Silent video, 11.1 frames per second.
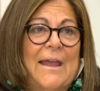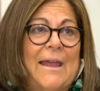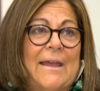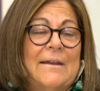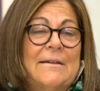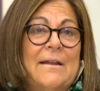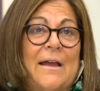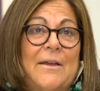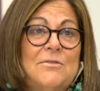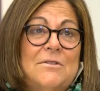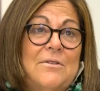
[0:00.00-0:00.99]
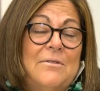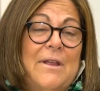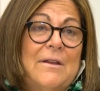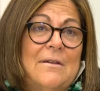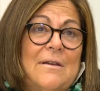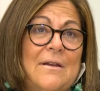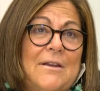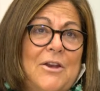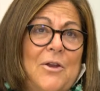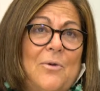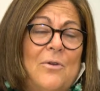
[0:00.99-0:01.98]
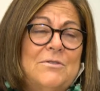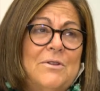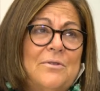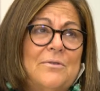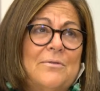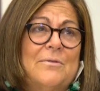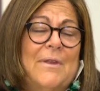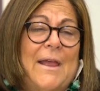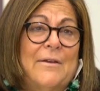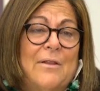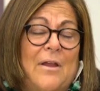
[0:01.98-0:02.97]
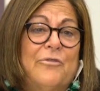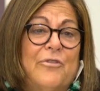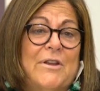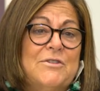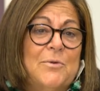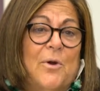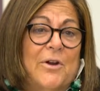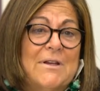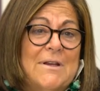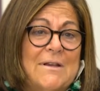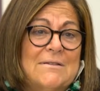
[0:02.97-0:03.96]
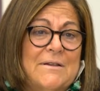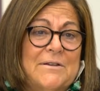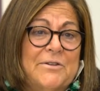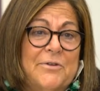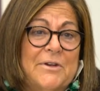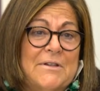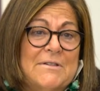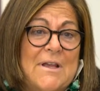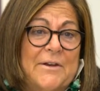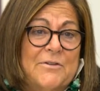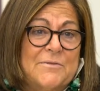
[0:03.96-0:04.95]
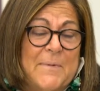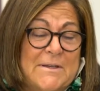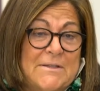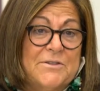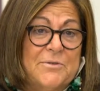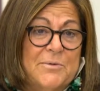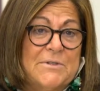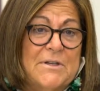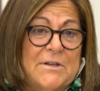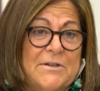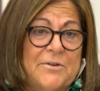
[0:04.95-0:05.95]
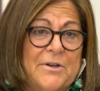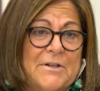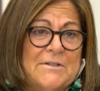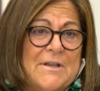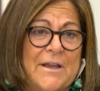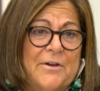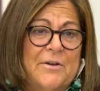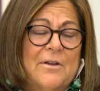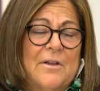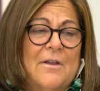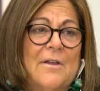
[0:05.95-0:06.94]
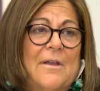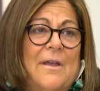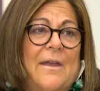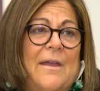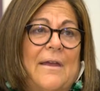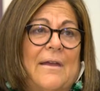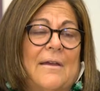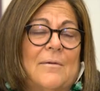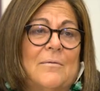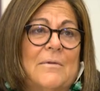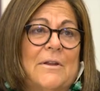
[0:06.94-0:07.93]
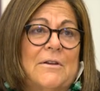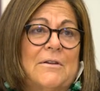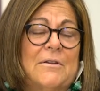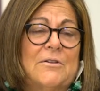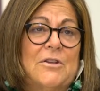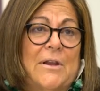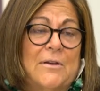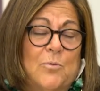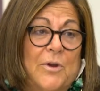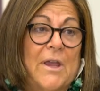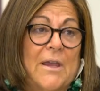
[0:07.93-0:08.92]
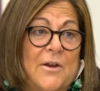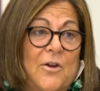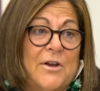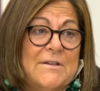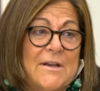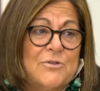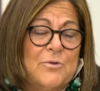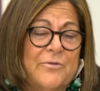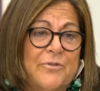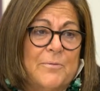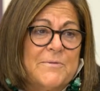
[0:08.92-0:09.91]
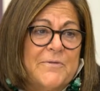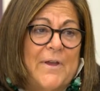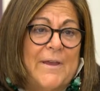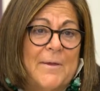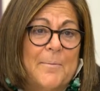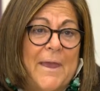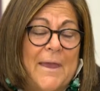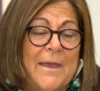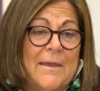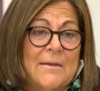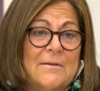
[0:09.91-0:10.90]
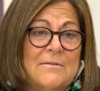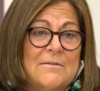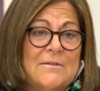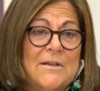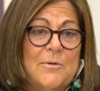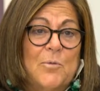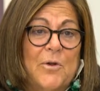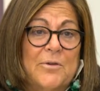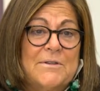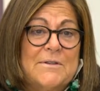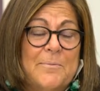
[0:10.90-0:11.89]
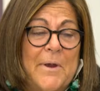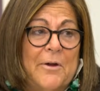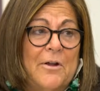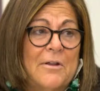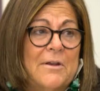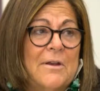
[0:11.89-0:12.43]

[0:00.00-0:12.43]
And I also then, you know, also had a lot of friends who were architects and interior designers. My sister was an interior designer, and working in architectural firms for I & Pei and Skidmore, Owings & Merrill.